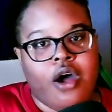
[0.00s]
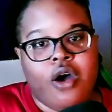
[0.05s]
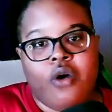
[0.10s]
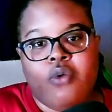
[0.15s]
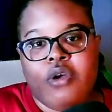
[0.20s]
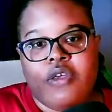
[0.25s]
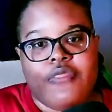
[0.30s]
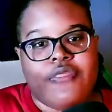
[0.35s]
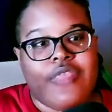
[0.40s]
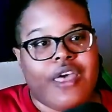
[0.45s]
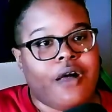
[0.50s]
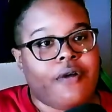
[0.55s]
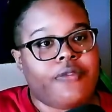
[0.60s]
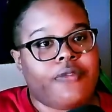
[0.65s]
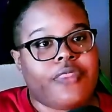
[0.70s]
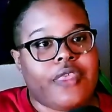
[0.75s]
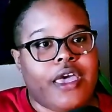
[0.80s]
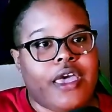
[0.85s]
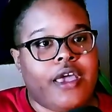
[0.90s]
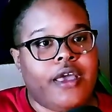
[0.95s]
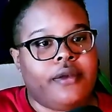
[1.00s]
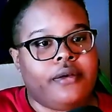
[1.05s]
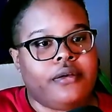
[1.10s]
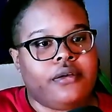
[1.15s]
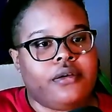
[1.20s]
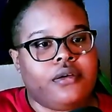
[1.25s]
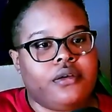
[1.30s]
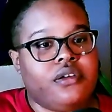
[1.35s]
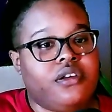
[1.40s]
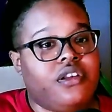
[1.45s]
Without that,
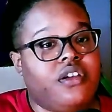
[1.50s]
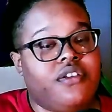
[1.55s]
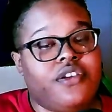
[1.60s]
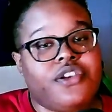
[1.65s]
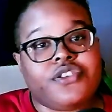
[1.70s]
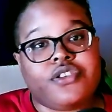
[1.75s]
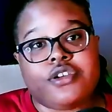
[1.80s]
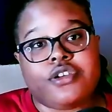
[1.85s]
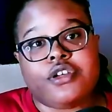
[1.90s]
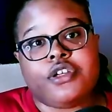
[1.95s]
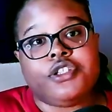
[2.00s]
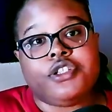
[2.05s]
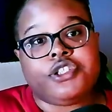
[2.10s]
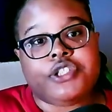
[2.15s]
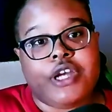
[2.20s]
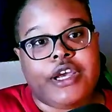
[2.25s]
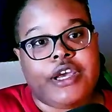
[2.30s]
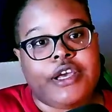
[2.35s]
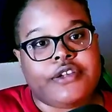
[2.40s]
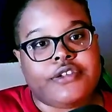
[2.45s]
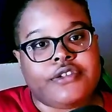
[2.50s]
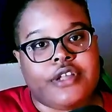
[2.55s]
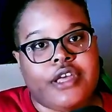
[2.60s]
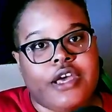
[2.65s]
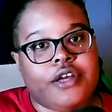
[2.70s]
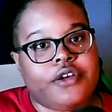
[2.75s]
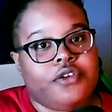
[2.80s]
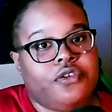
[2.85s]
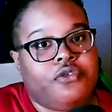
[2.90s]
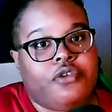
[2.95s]
there is a good chance
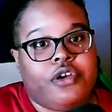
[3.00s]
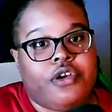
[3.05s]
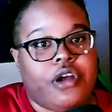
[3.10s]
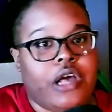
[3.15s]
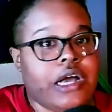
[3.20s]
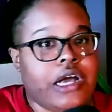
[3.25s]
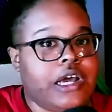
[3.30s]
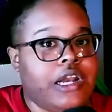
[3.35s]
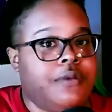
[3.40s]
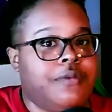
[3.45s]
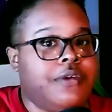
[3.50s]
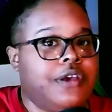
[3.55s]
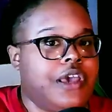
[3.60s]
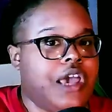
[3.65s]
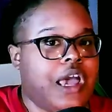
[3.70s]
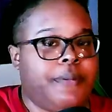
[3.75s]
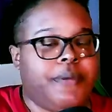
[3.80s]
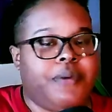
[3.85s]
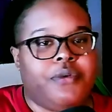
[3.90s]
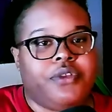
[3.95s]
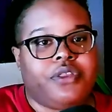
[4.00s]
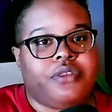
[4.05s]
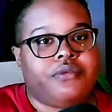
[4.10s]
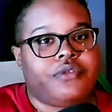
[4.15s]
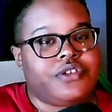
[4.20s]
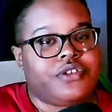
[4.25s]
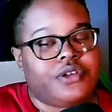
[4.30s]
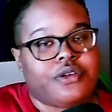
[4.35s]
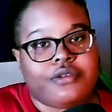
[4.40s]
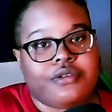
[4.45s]
that you are not going to be happy with the
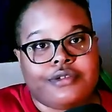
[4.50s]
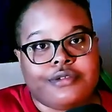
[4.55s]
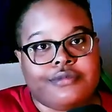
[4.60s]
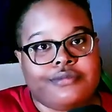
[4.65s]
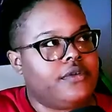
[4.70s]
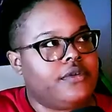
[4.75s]
result.